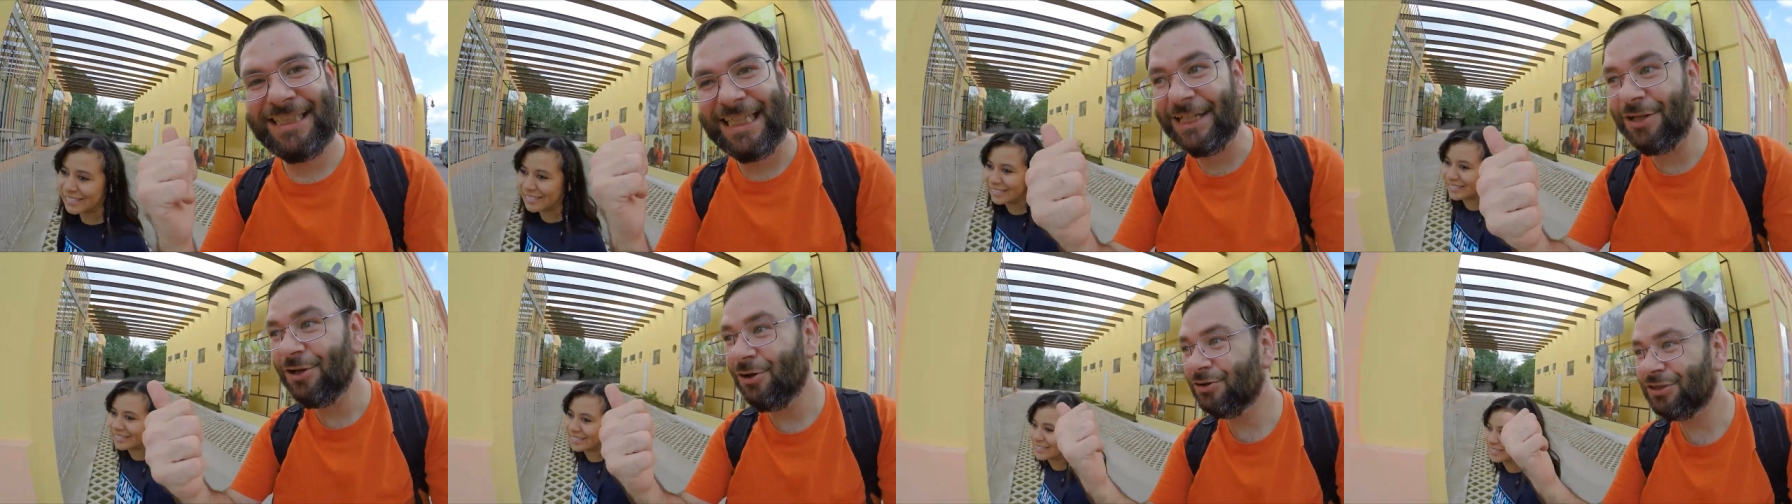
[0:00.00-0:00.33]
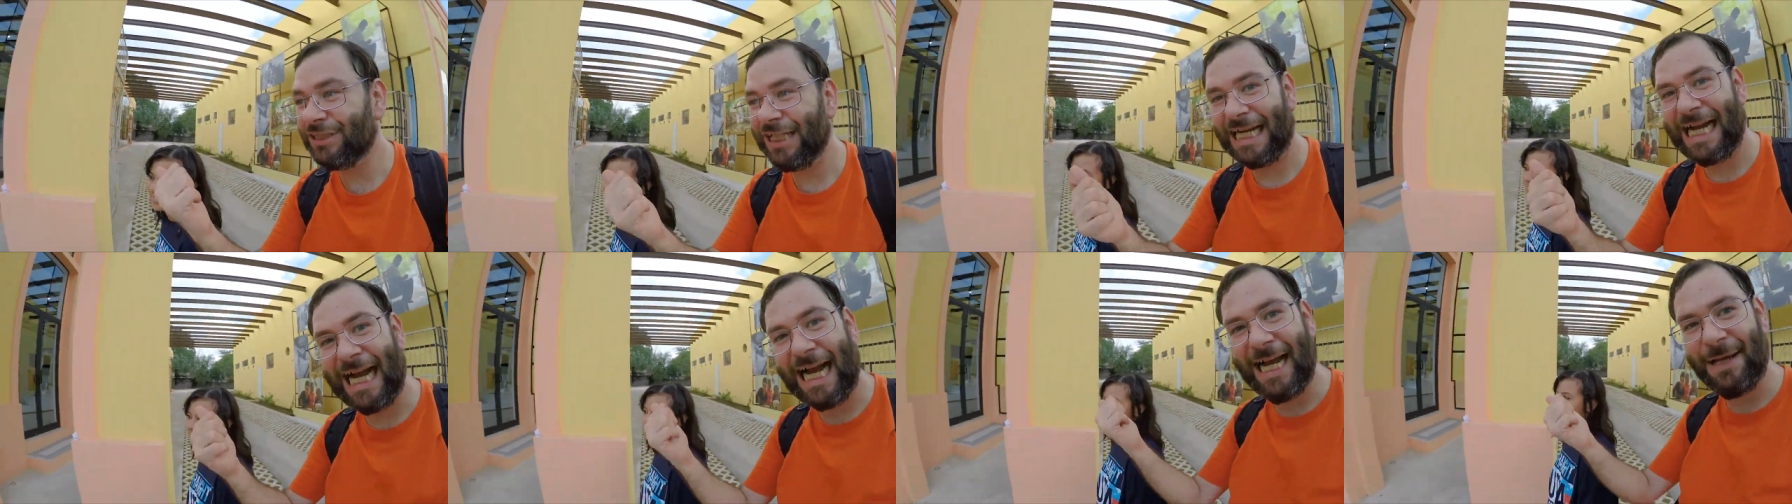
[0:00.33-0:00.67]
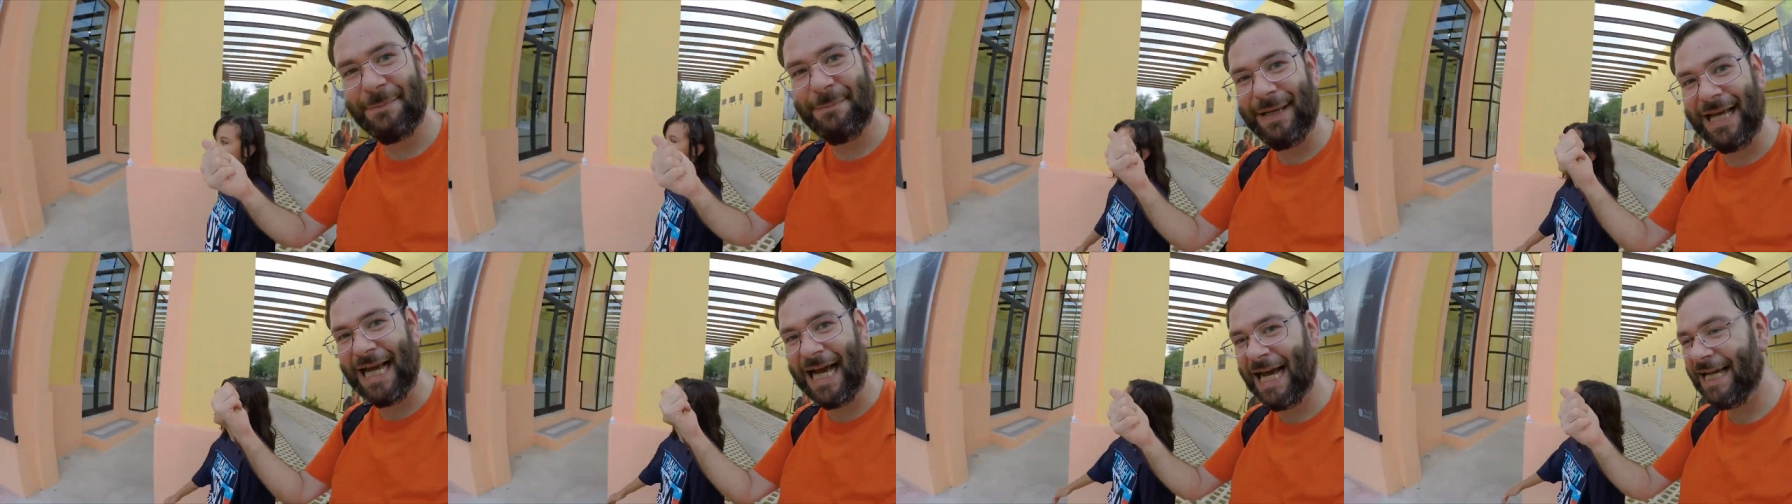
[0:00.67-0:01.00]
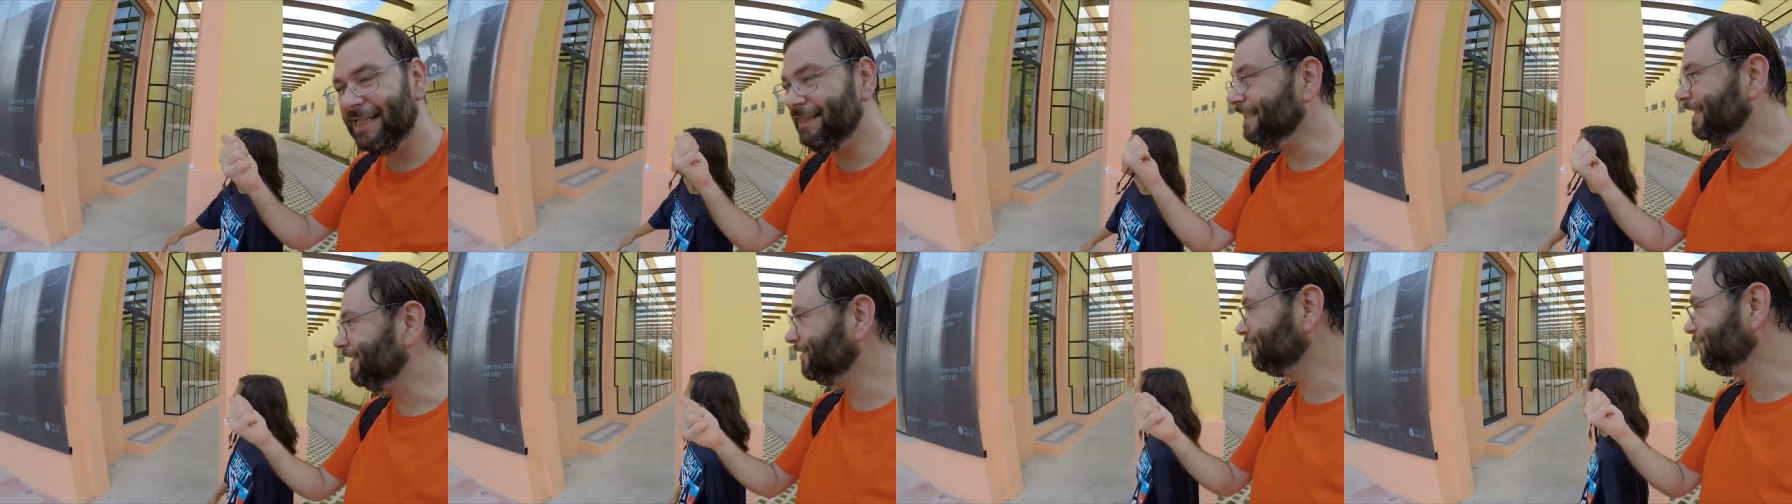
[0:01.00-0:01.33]
She knows the guy
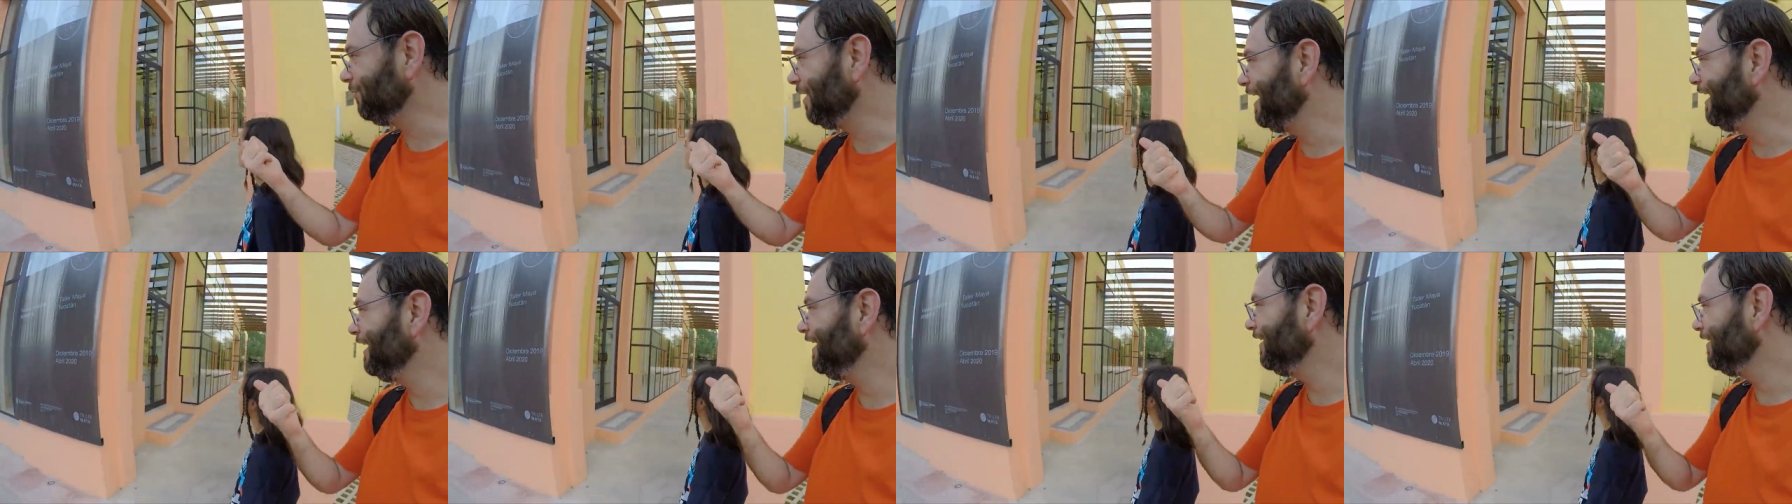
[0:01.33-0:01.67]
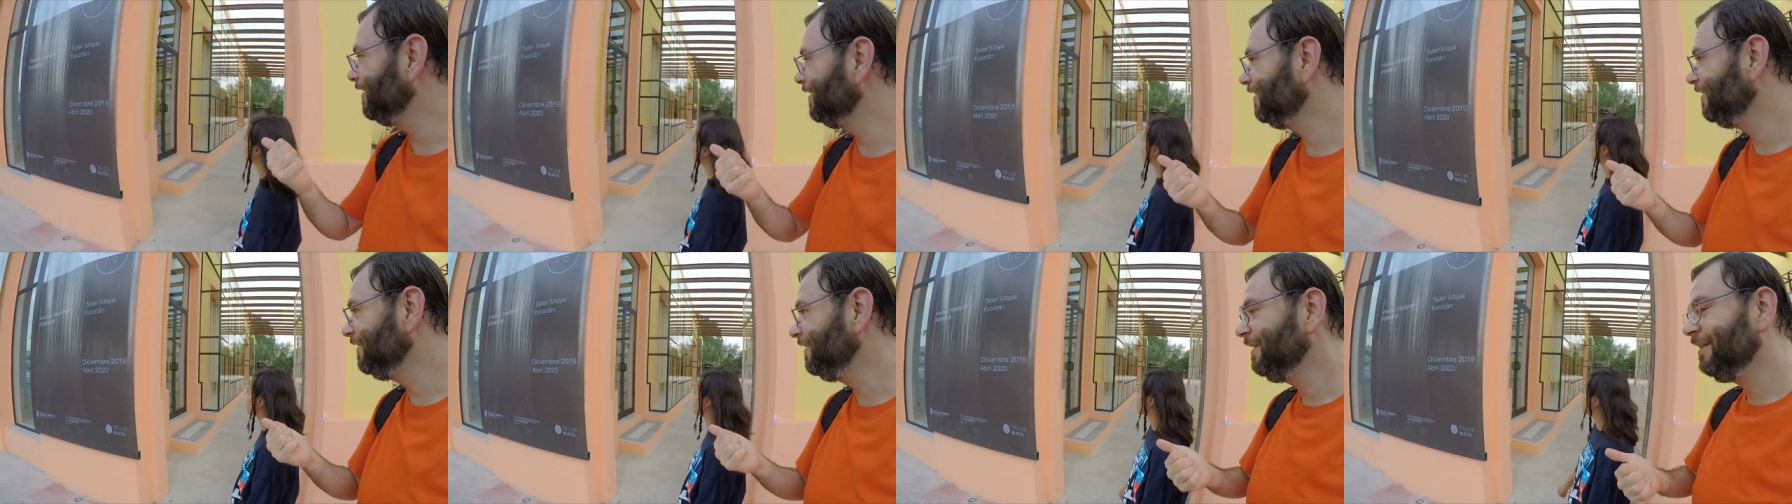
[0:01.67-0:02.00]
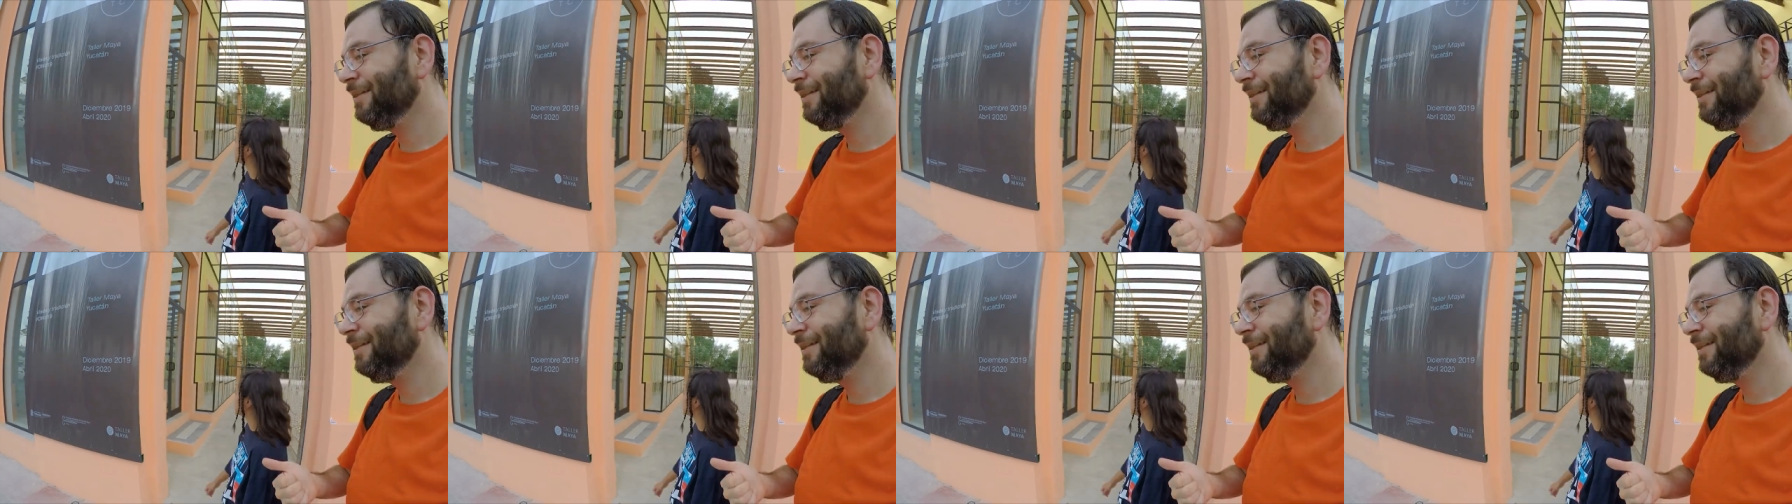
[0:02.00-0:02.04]
behind this right here.